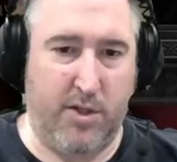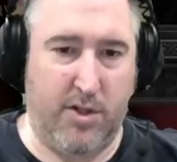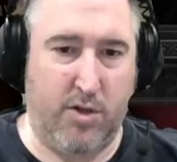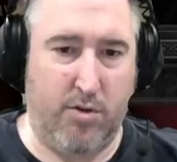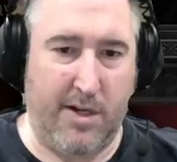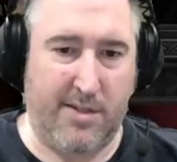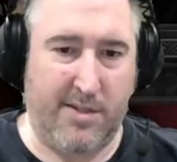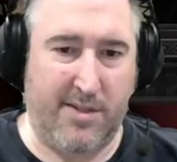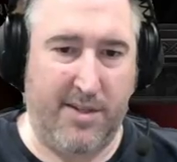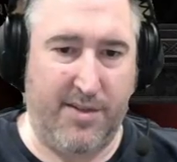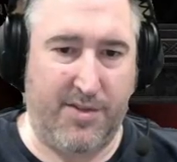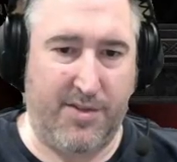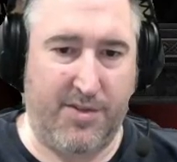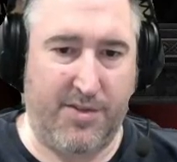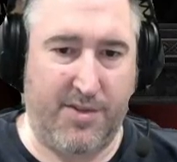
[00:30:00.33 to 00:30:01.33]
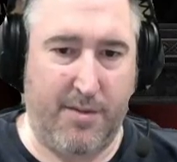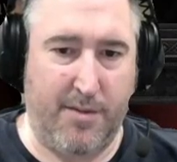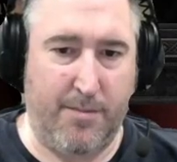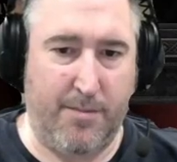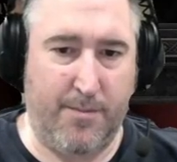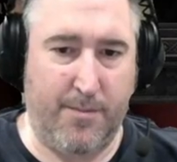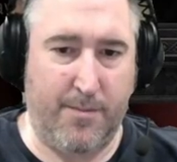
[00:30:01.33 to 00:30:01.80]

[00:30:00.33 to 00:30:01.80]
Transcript: Crescent or something.